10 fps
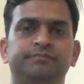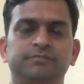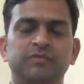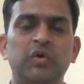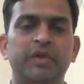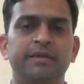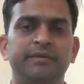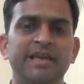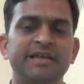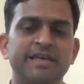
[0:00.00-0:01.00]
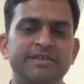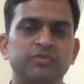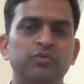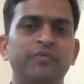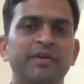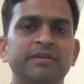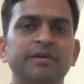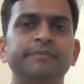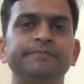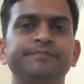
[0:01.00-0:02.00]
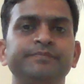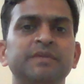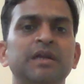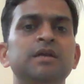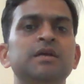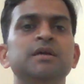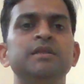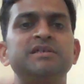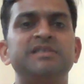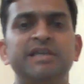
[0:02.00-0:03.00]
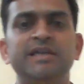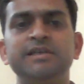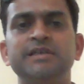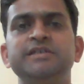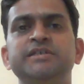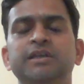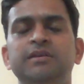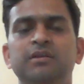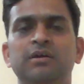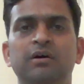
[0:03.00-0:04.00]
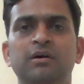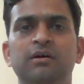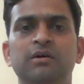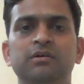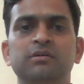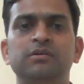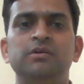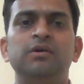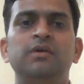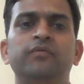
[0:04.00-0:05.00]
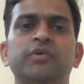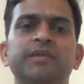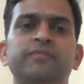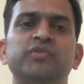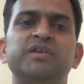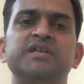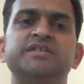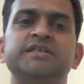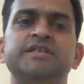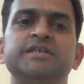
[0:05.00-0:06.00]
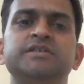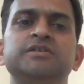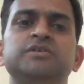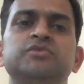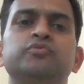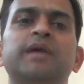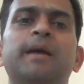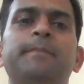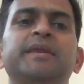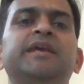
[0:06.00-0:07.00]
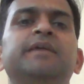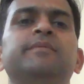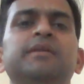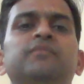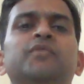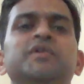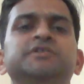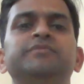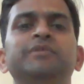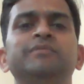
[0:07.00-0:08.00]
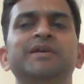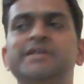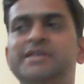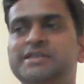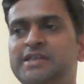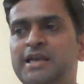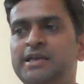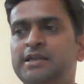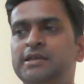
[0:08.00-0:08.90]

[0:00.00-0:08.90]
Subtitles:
Okay, then let's go further. The second condition for the Fourier series to be applicable was given by Drichlet.